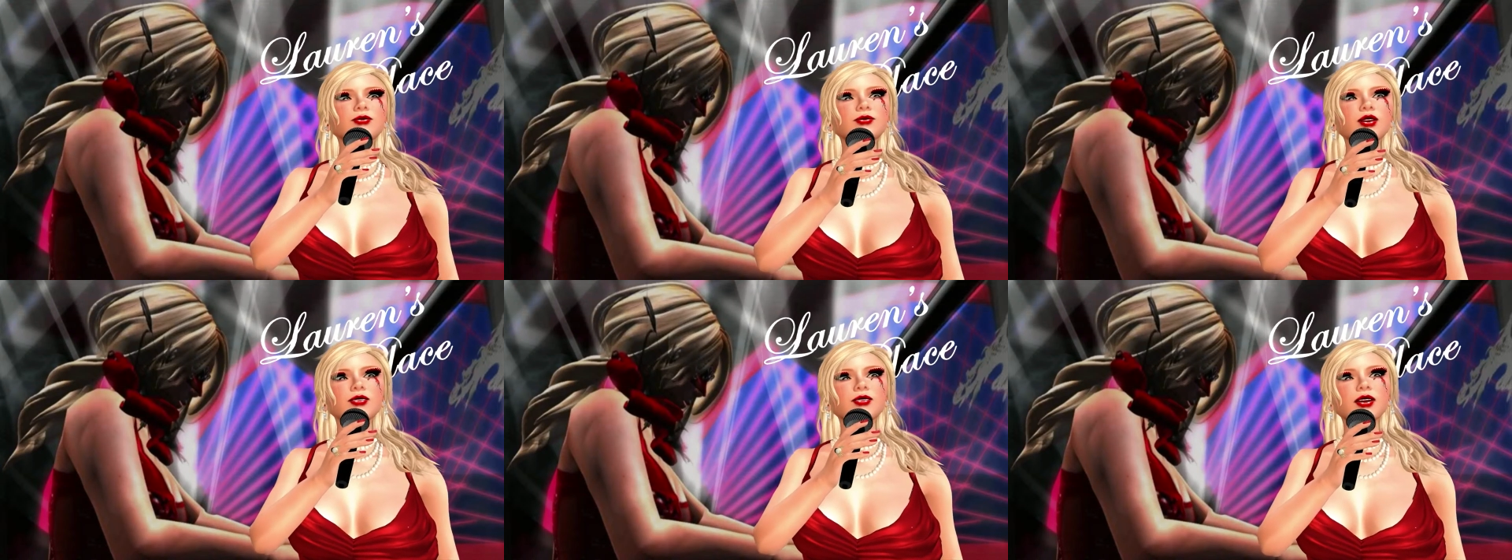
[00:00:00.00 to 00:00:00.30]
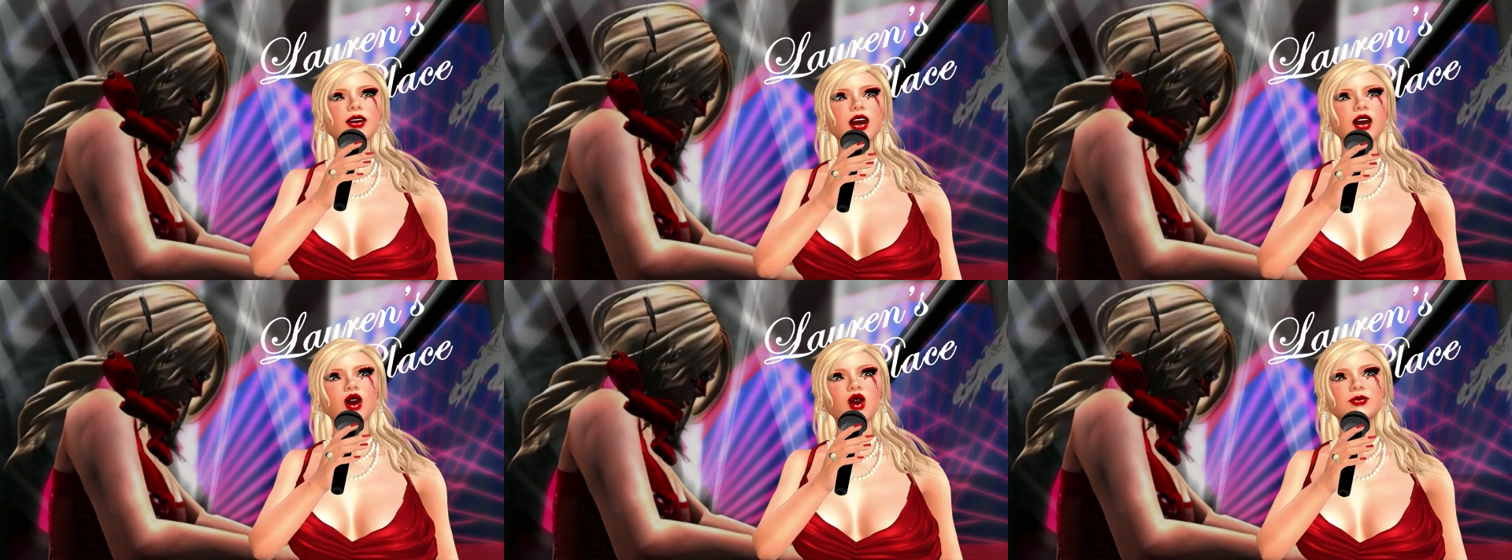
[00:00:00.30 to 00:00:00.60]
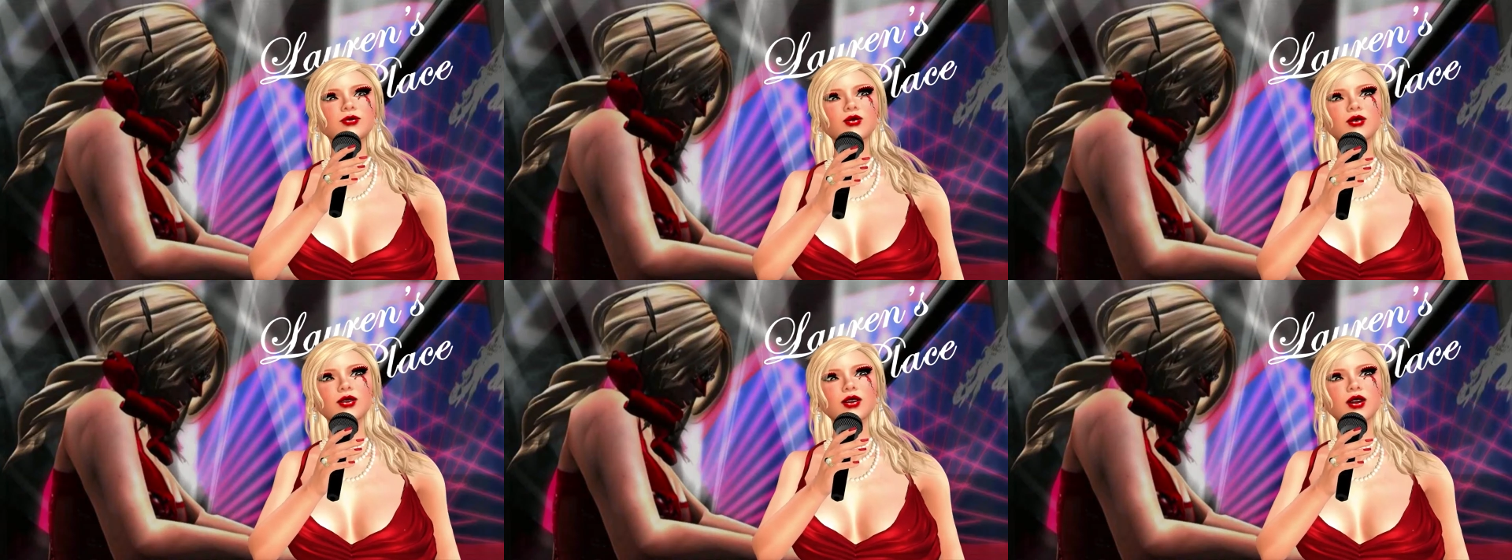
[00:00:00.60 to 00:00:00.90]
You
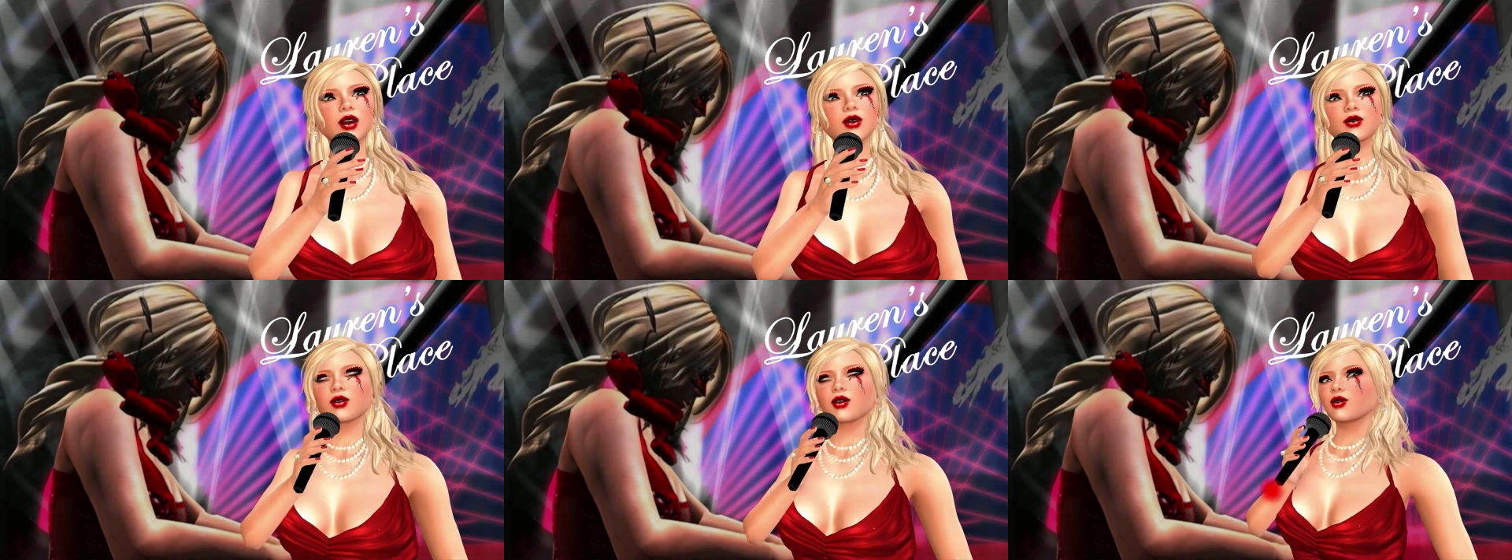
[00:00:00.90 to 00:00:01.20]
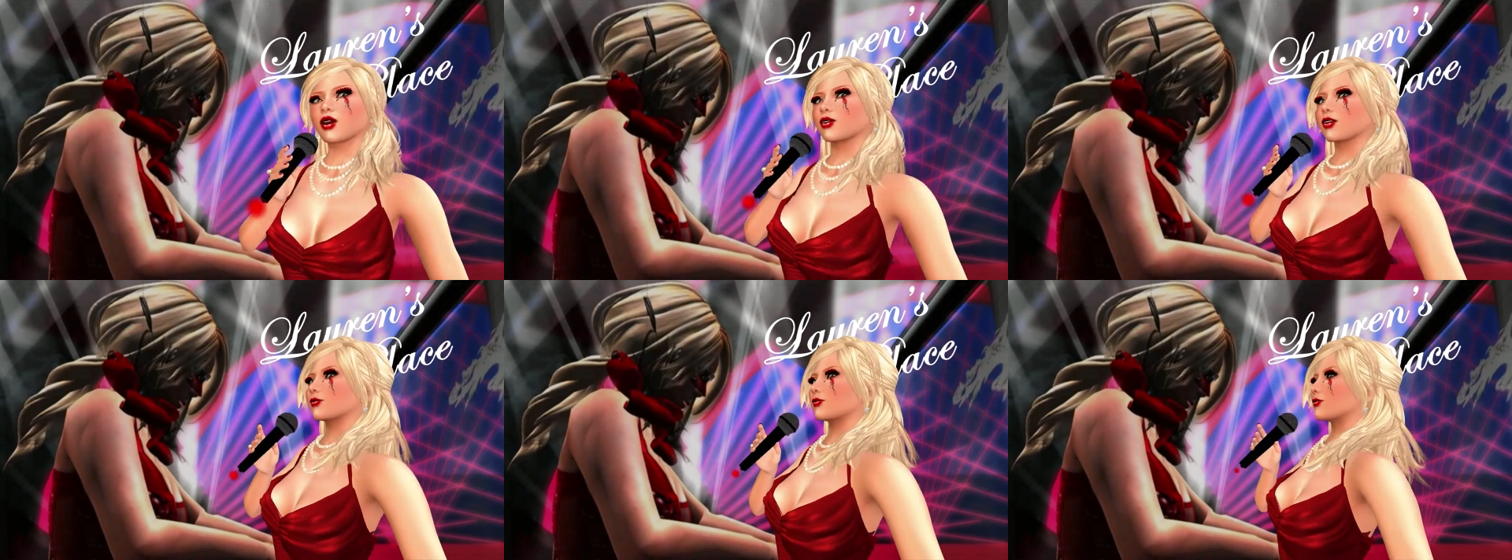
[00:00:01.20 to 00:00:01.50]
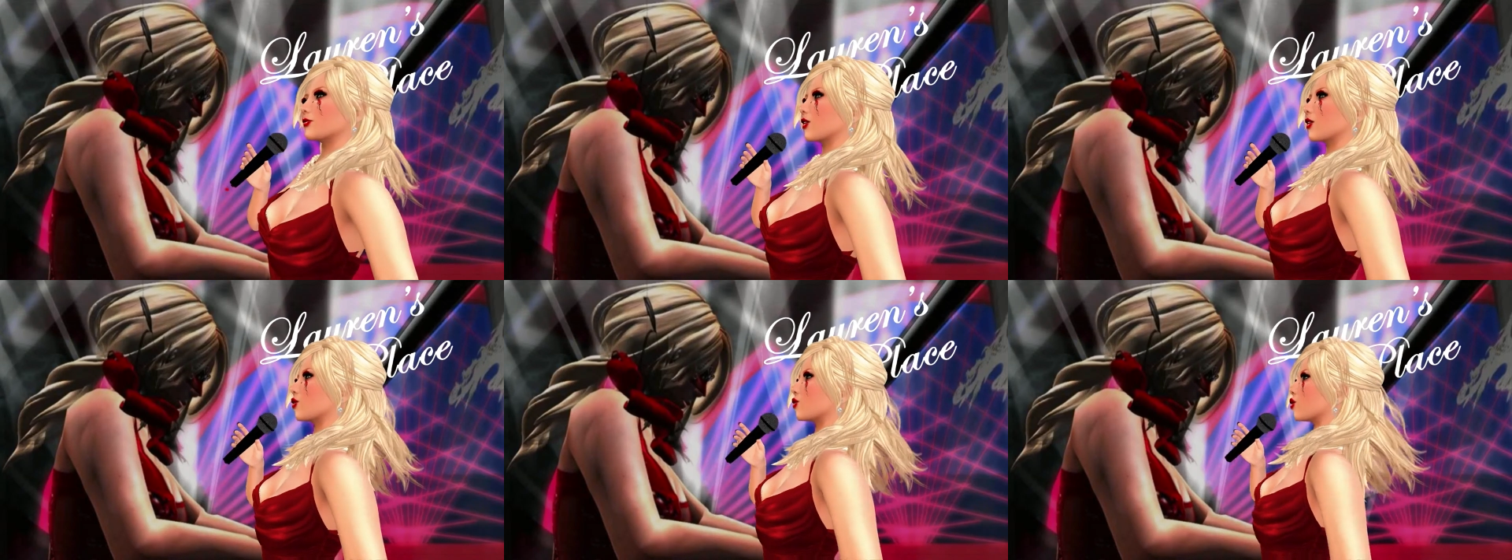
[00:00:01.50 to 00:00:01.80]
don't wear a suit
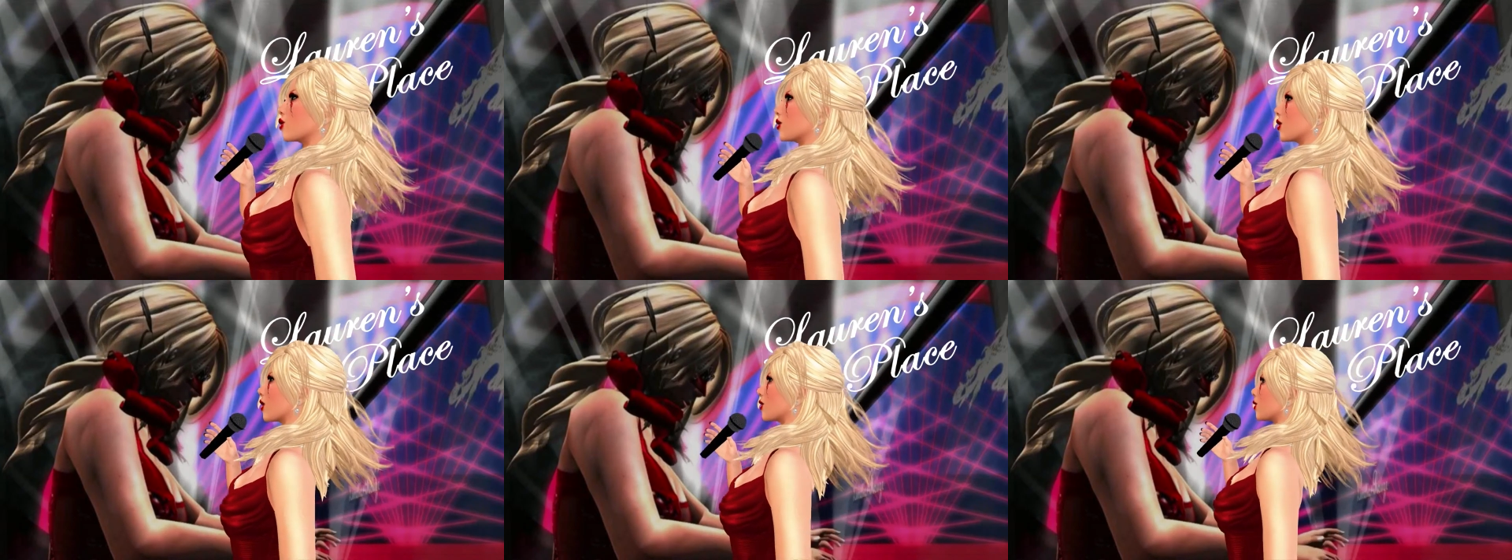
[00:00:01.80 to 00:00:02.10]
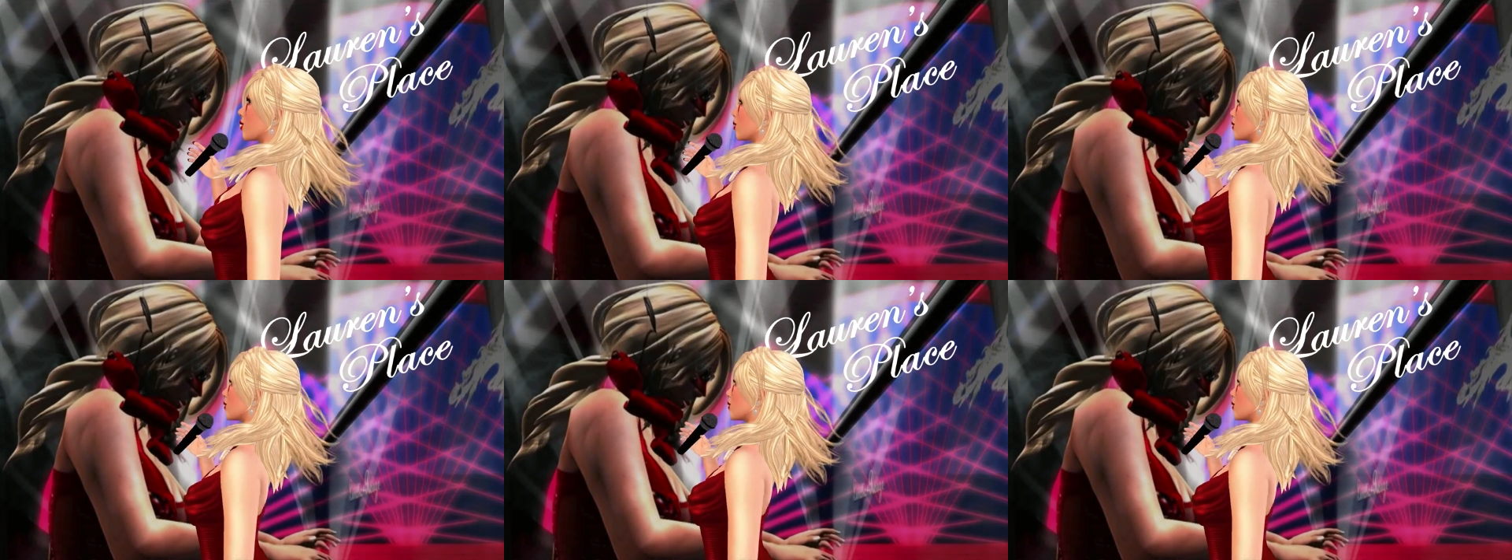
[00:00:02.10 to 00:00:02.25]
when you're singing the